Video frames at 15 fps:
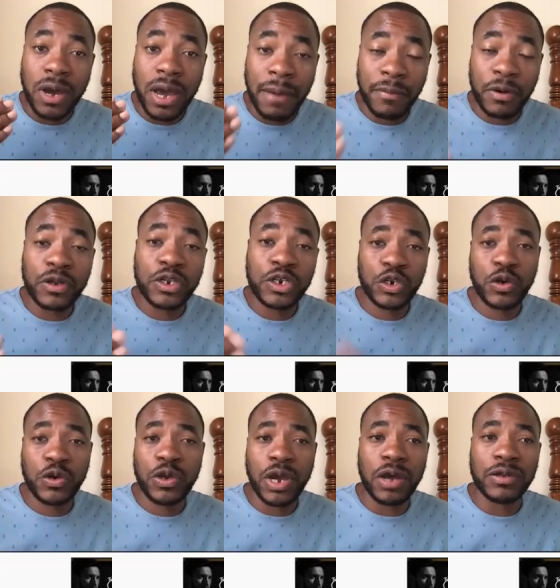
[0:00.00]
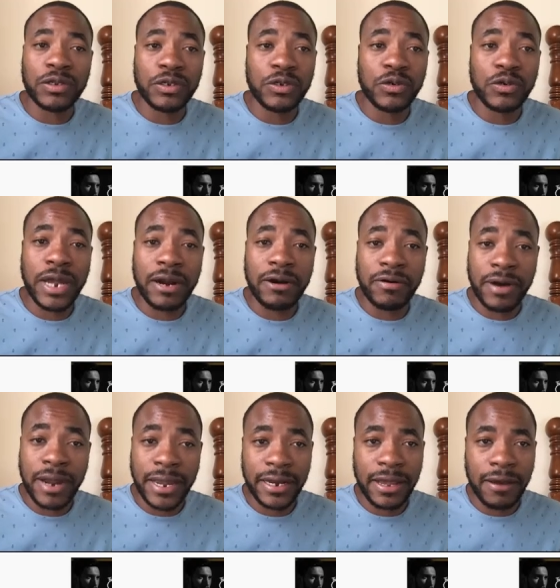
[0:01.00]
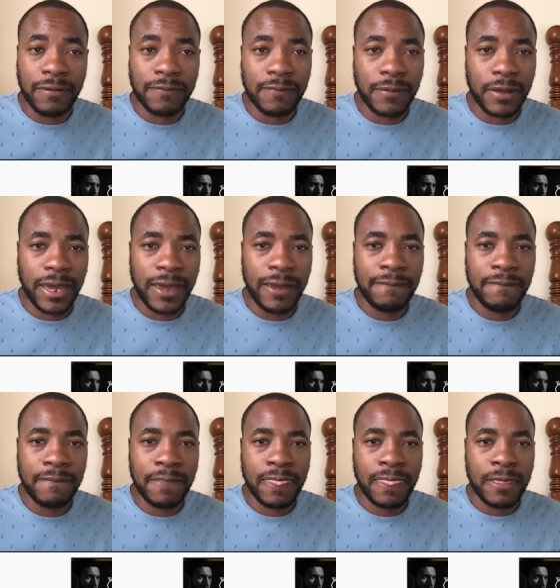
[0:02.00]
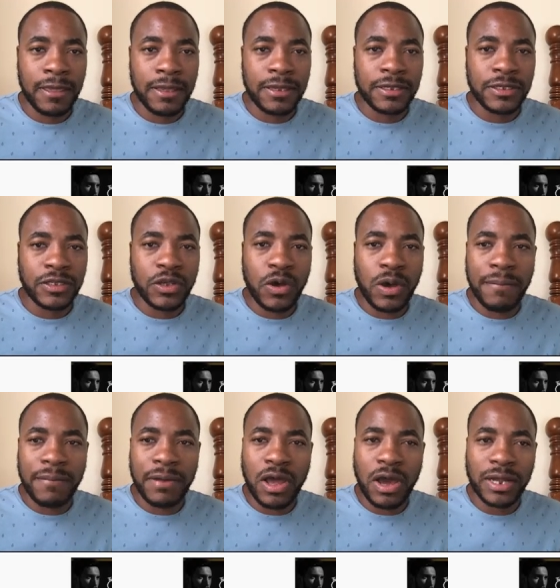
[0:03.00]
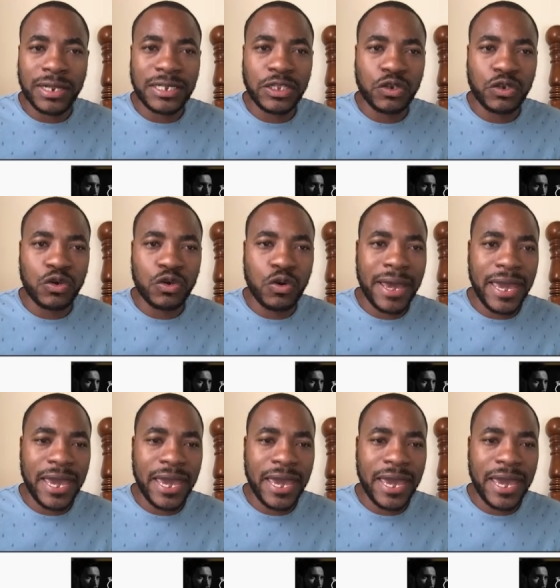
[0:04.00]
I'm going to show you how to do that right now, okay? So I'm logged into my